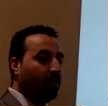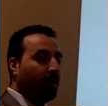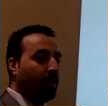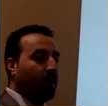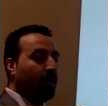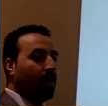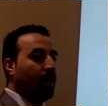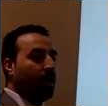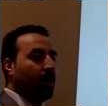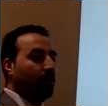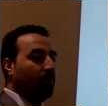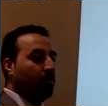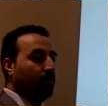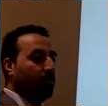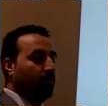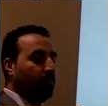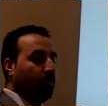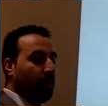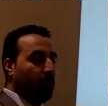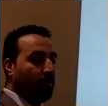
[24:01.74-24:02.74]
today and
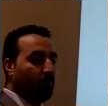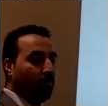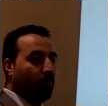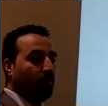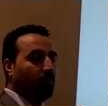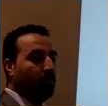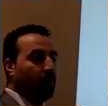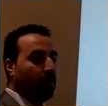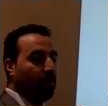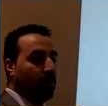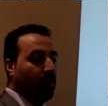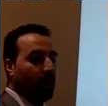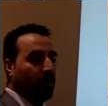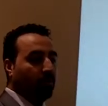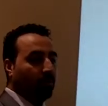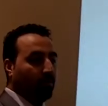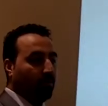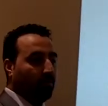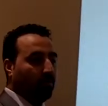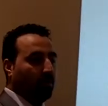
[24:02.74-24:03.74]
you will pay more money
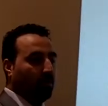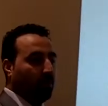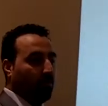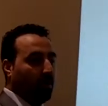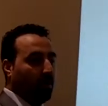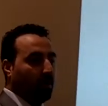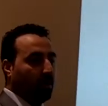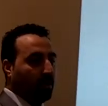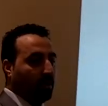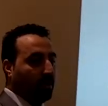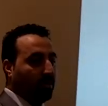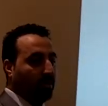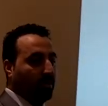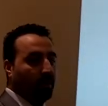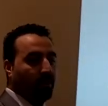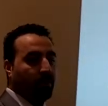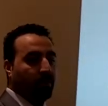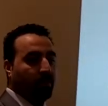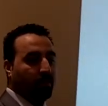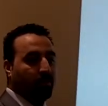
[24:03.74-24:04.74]
out of your pocket
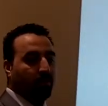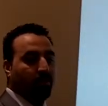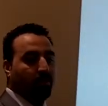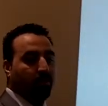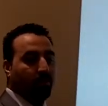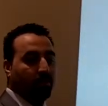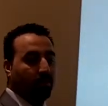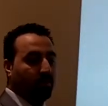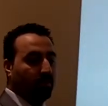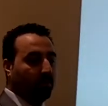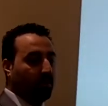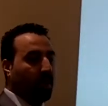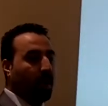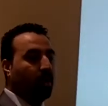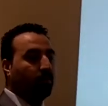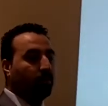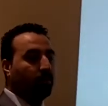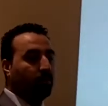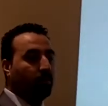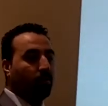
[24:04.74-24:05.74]
today, but
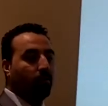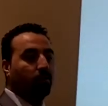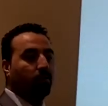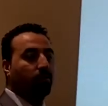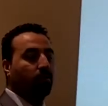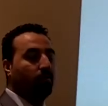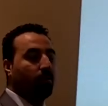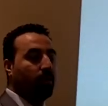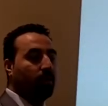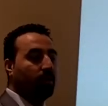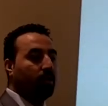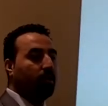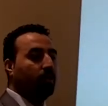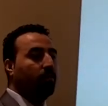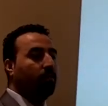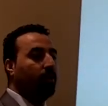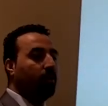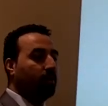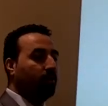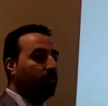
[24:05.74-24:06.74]
down the road
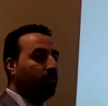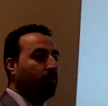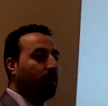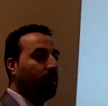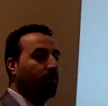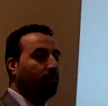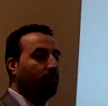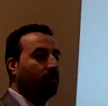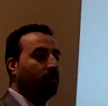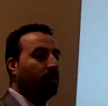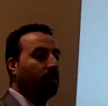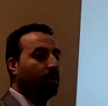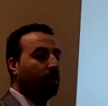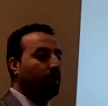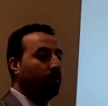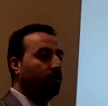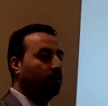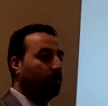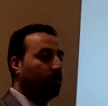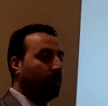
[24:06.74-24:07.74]
20, 25,
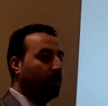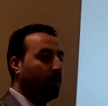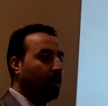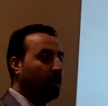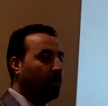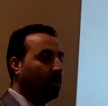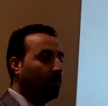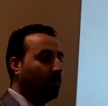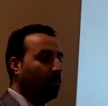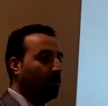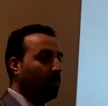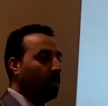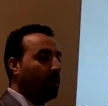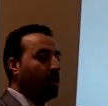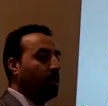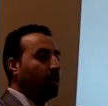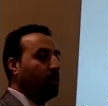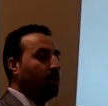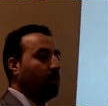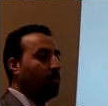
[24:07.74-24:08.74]
30 years later,
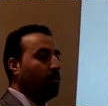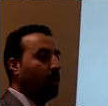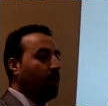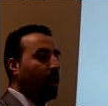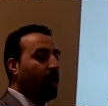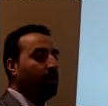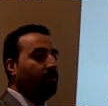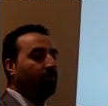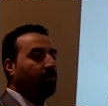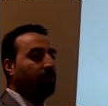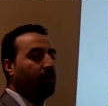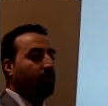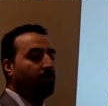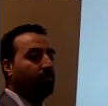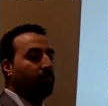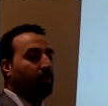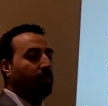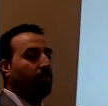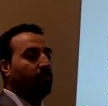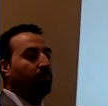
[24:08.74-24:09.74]
you will have
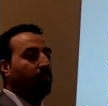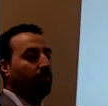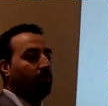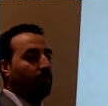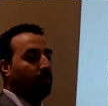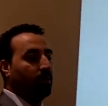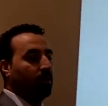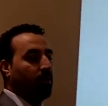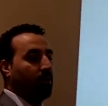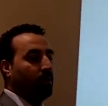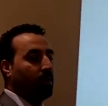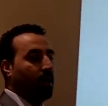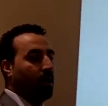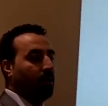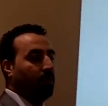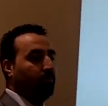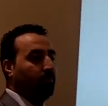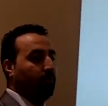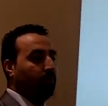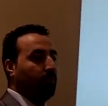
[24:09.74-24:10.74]
some money for your
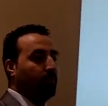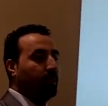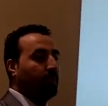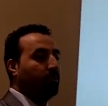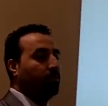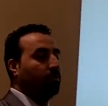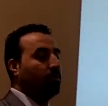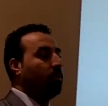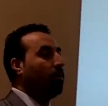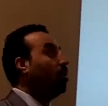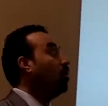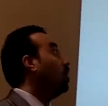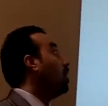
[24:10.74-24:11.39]
retirement. That's the